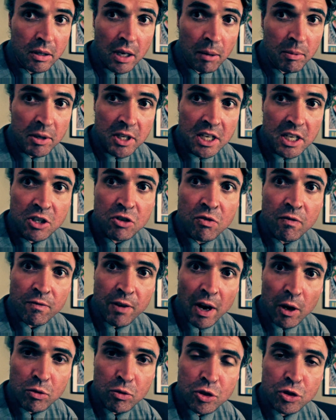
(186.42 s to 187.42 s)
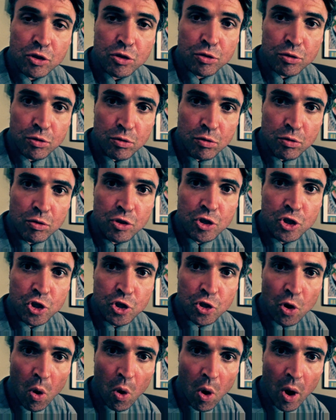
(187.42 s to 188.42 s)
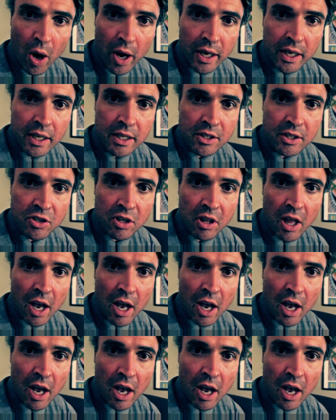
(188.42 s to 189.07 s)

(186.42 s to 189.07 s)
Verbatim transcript: I mean, he found true joy in his